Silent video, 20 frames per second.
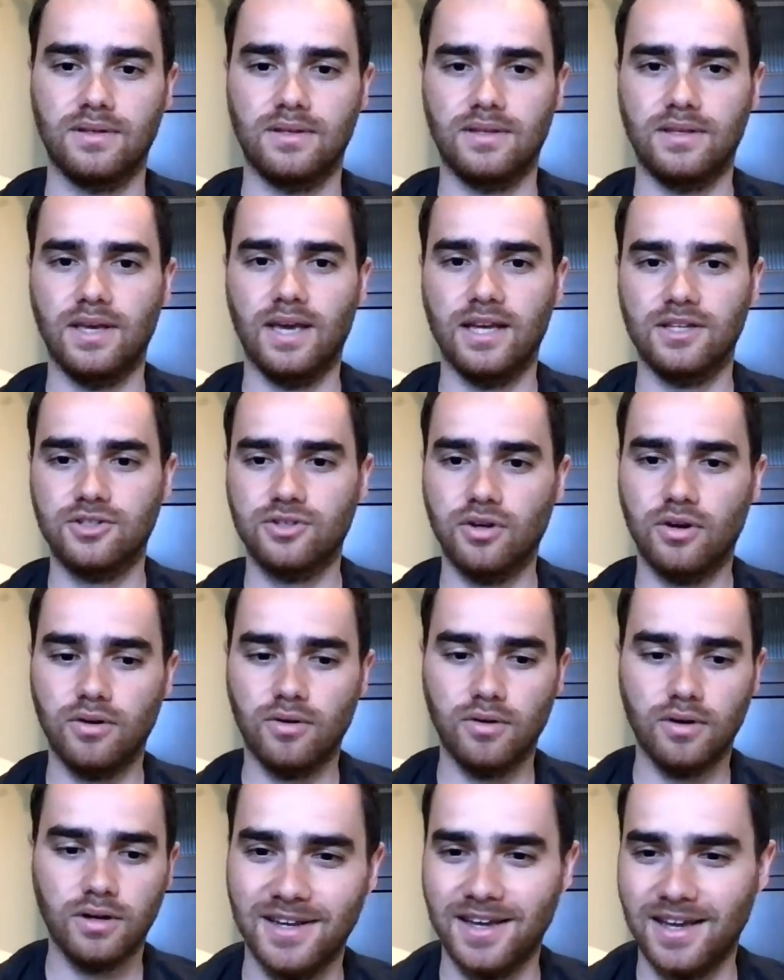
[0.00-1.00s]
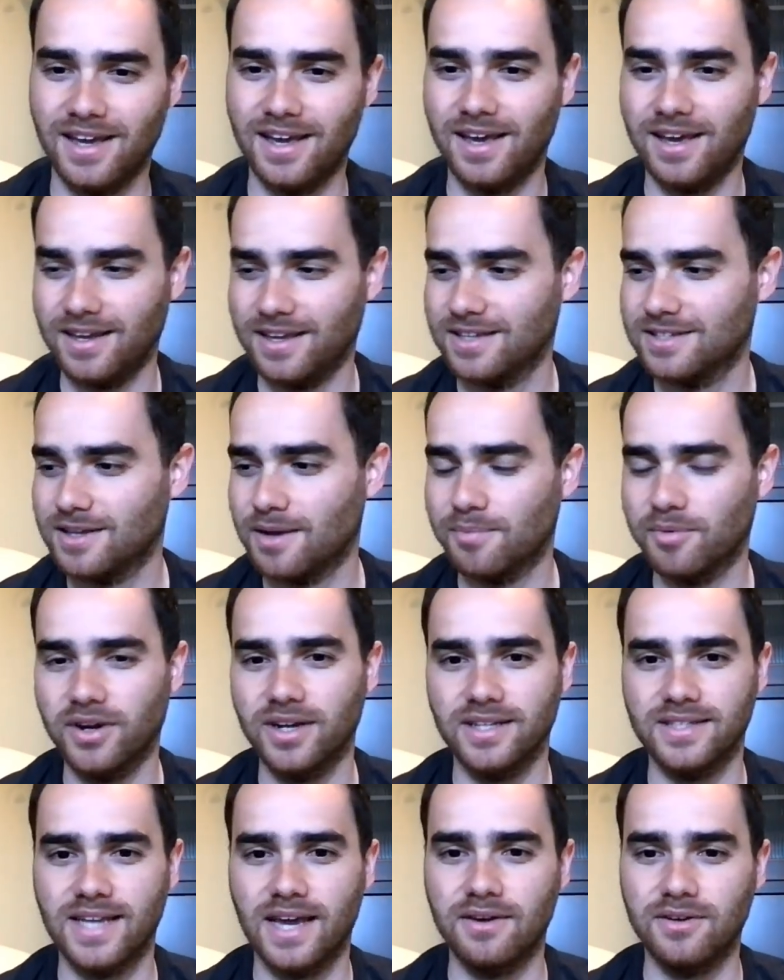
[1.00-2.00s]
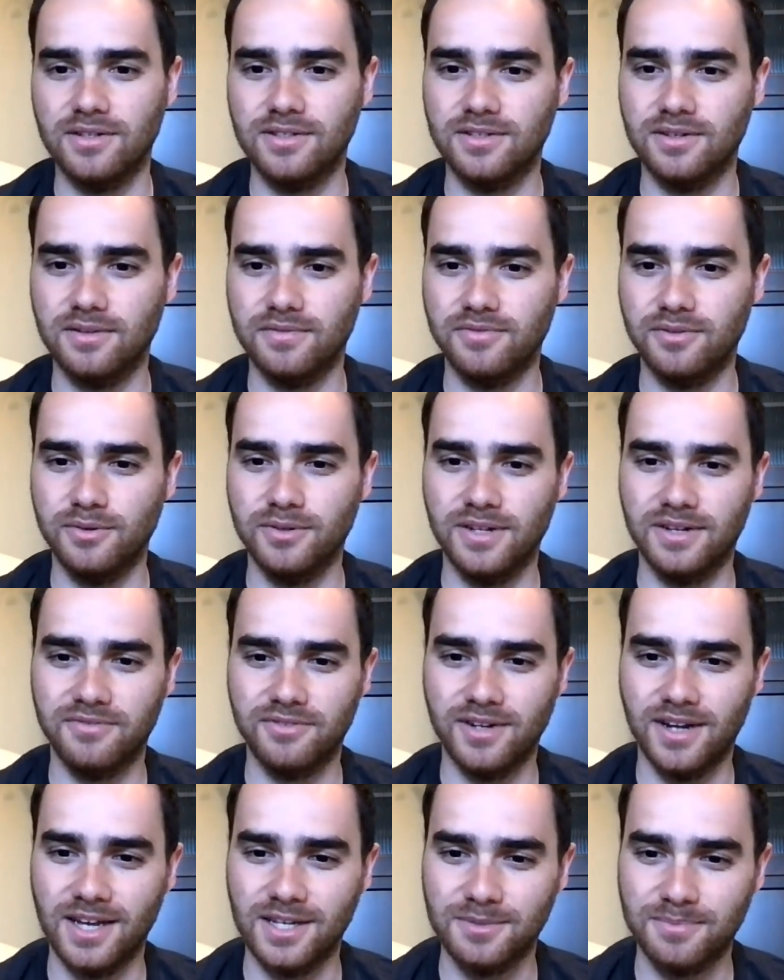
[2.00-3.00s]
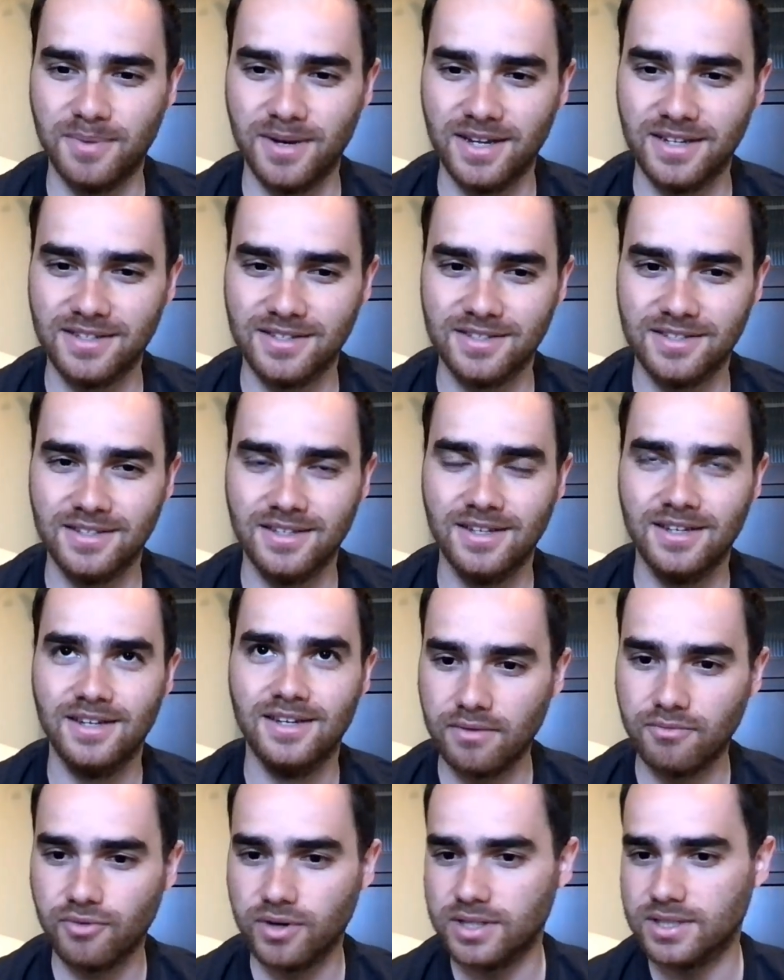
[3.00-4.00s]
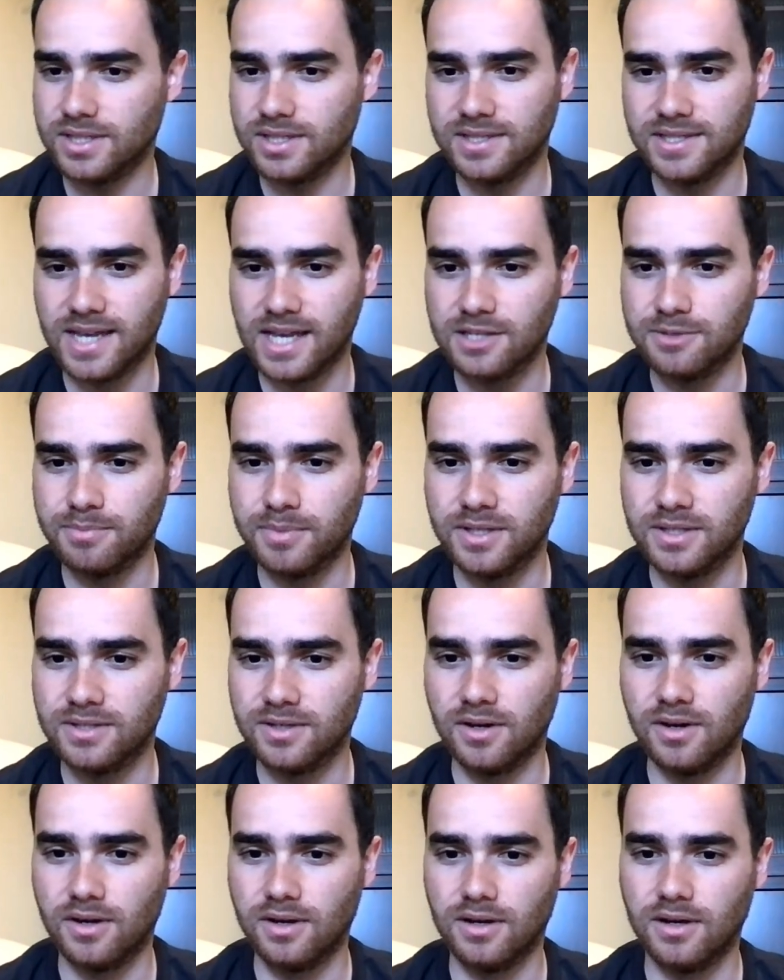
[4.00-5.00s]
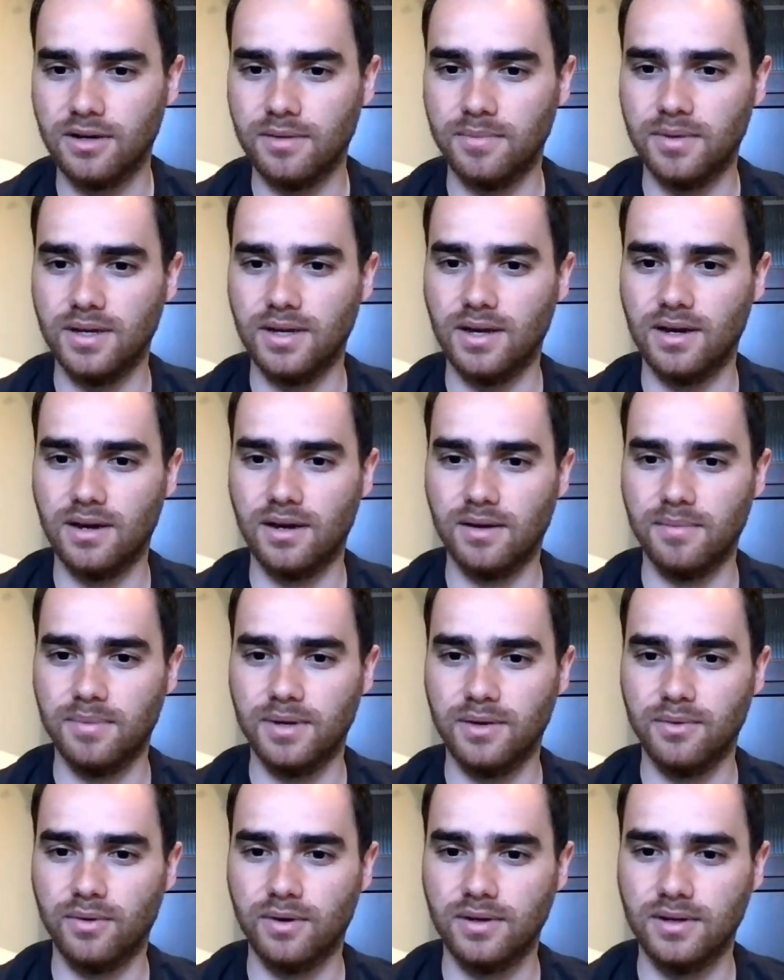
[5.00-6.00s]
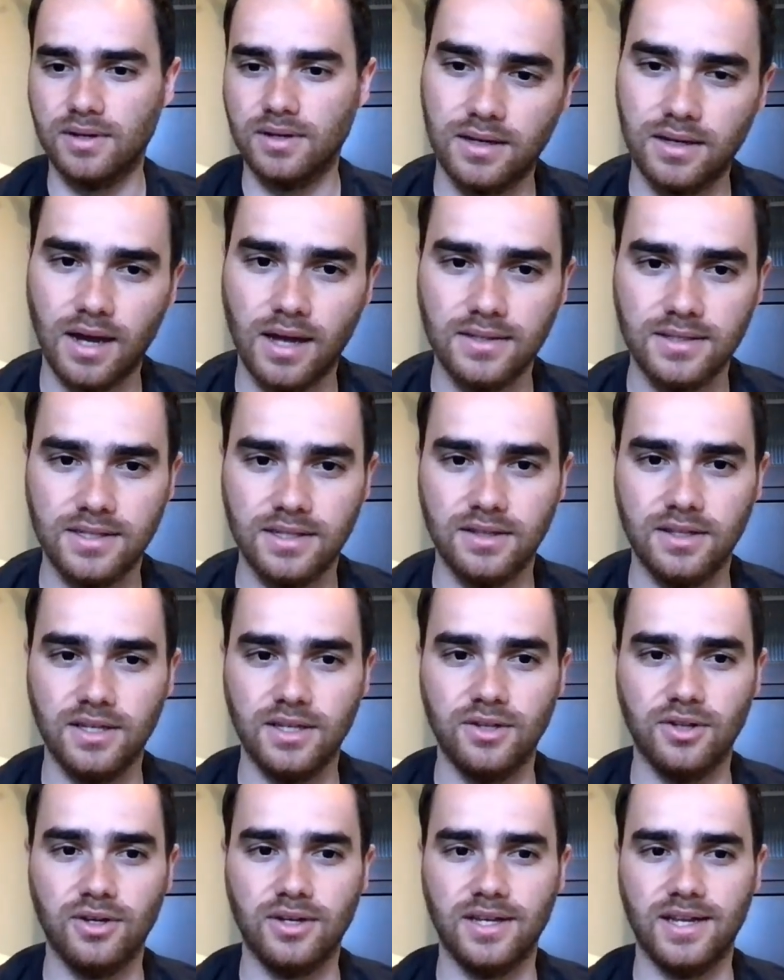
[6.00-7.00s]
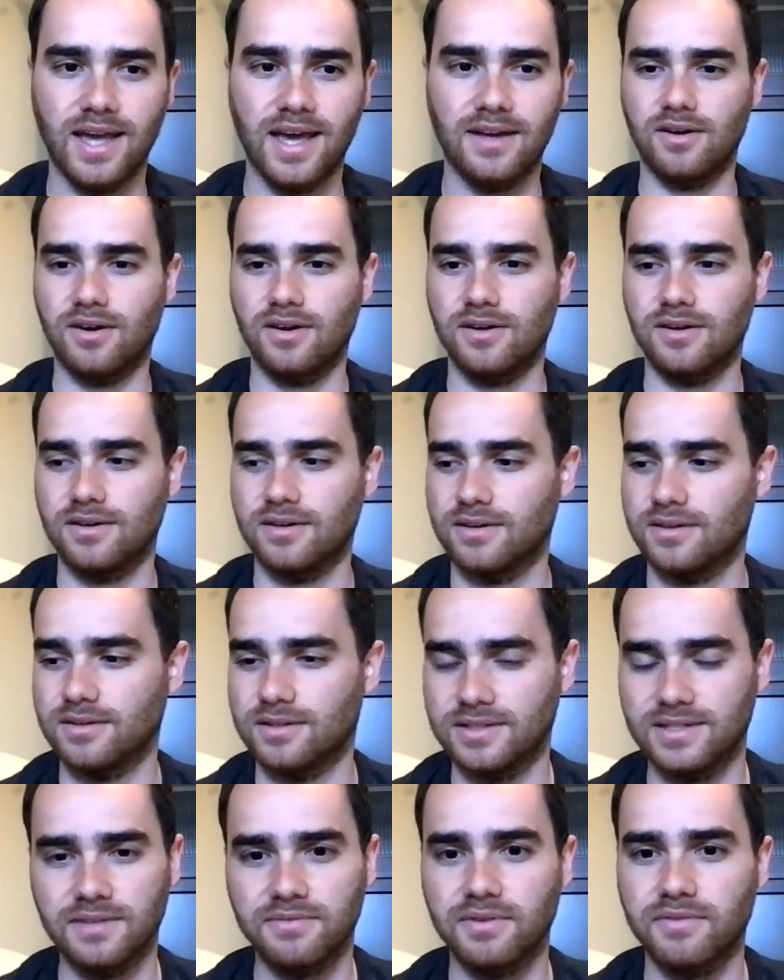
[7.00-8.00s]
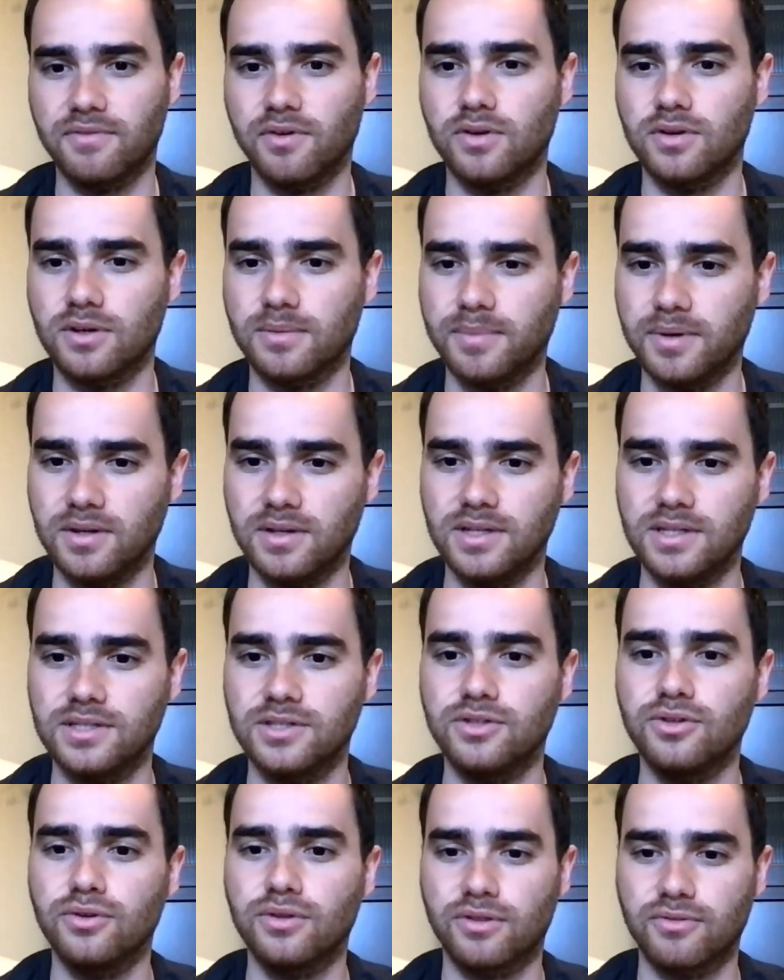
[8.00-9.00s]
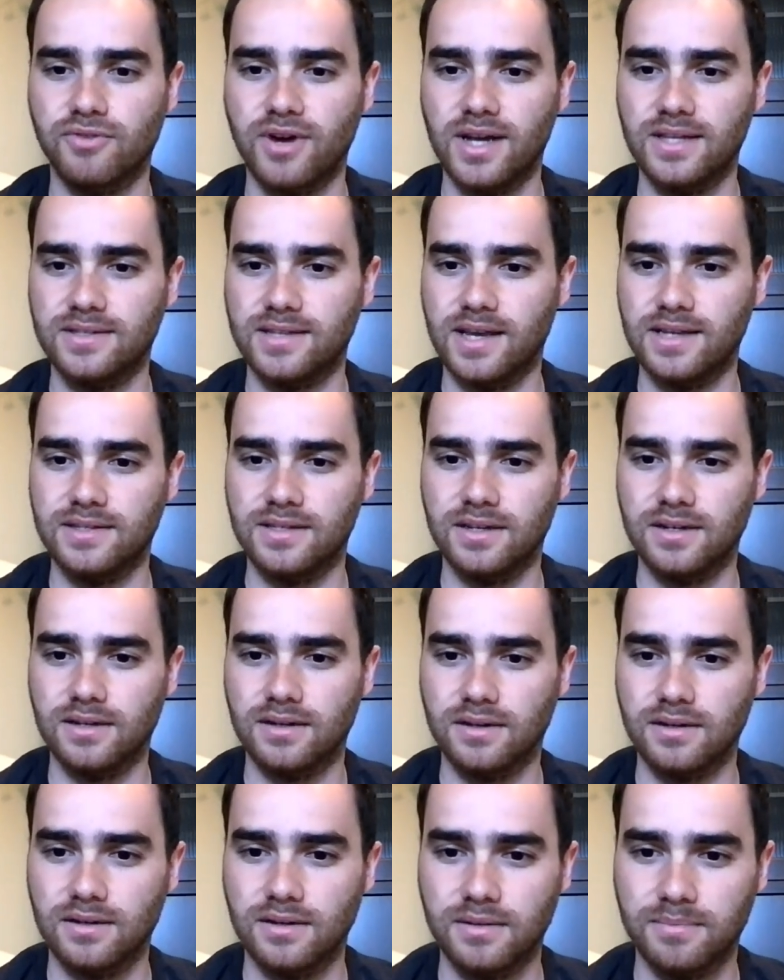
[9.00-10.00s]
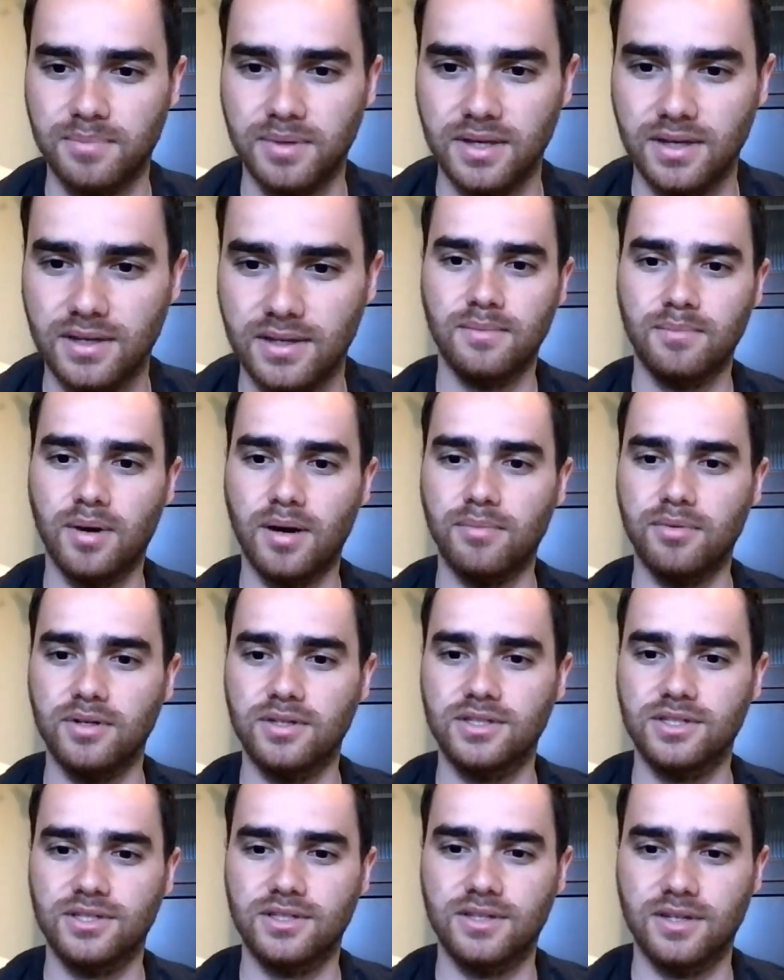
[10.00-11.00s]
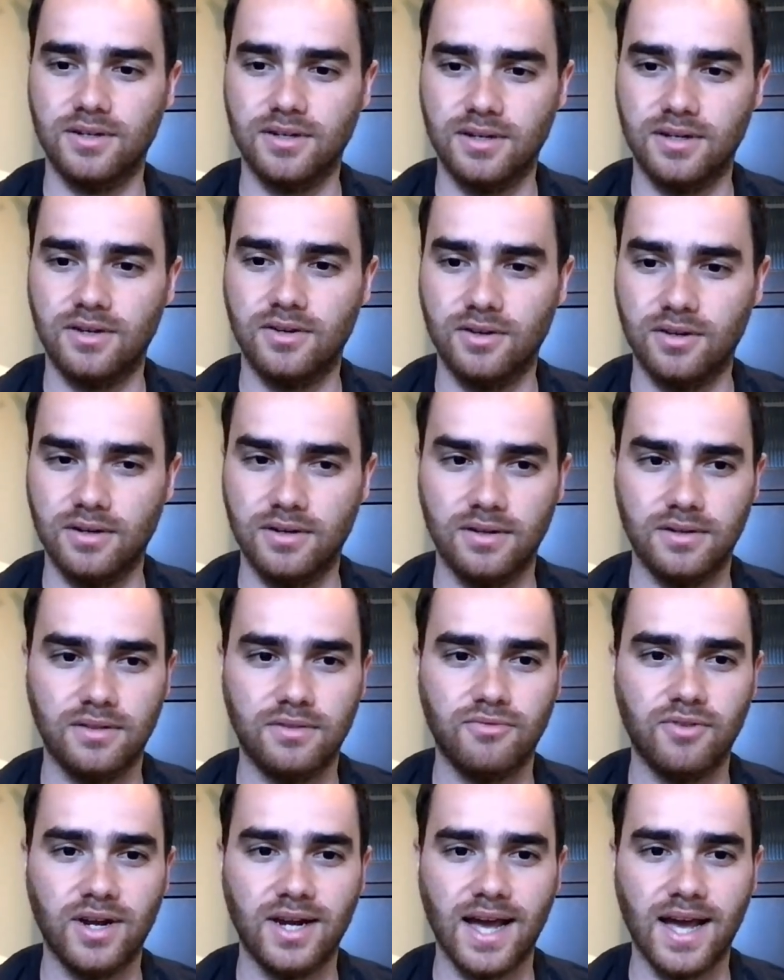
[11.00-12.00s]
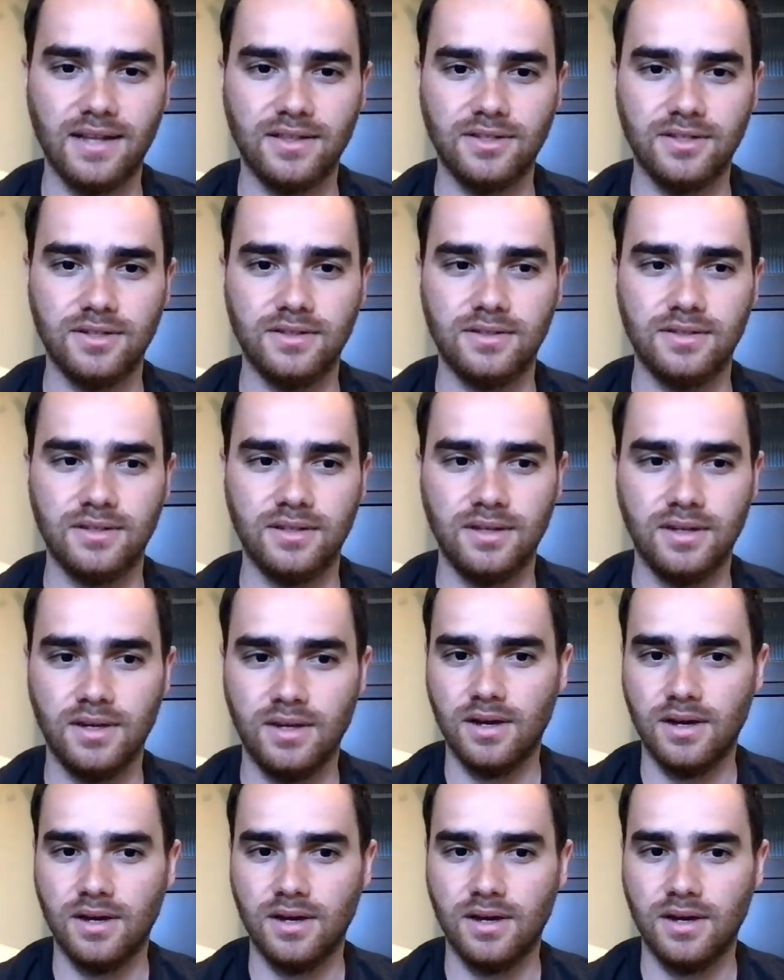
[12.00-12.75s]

Yeah, so I guess I'll break it down into a few different aspects. Risk assessments are going to be a big one. Constantly looking at our different vulnerabilities, new threats as they're being published, or threat actors.